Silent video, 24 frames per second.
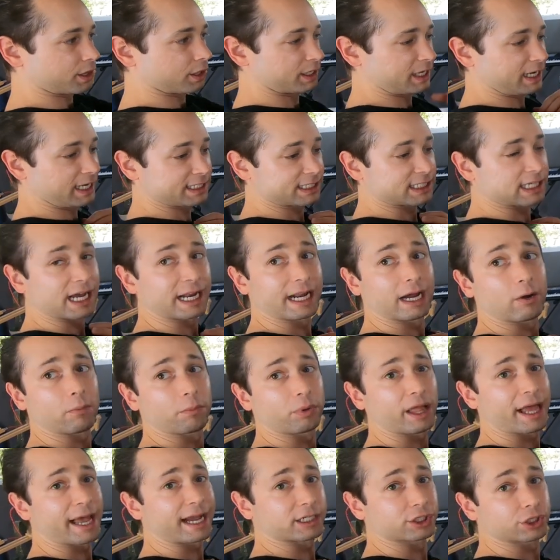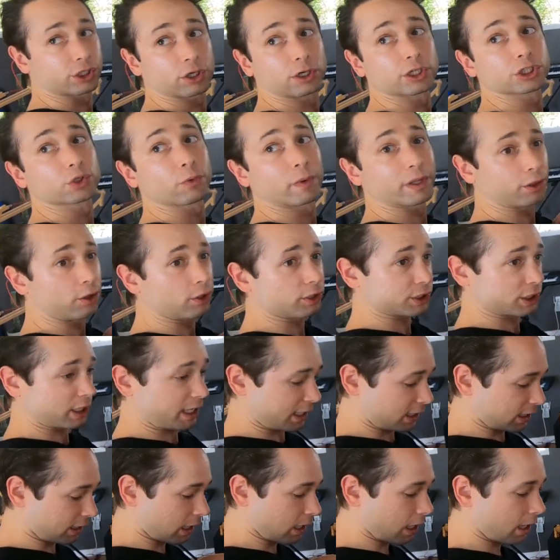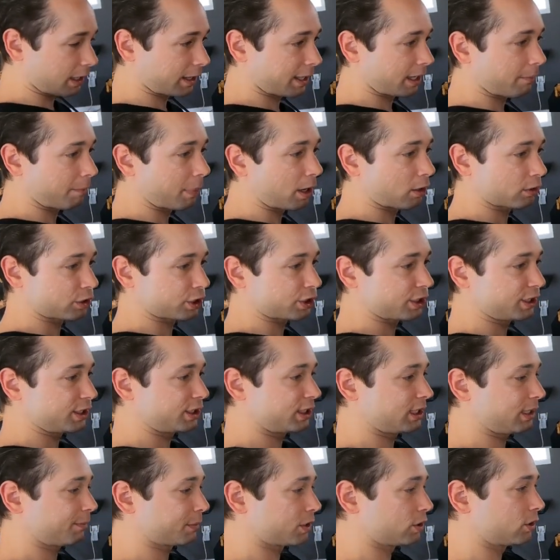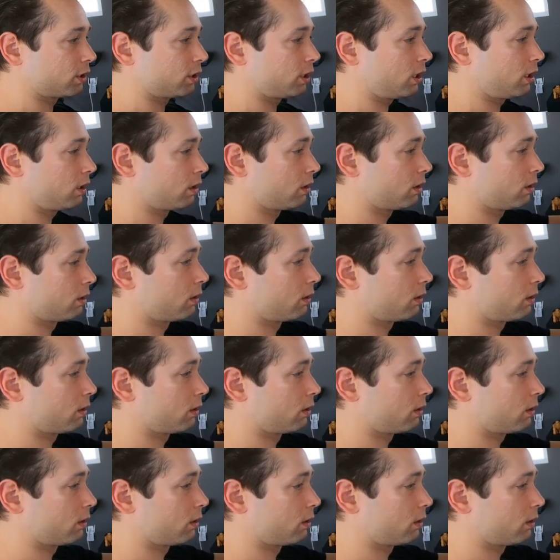with an inside out black shirt, so it looks like a partially zipped hoodie.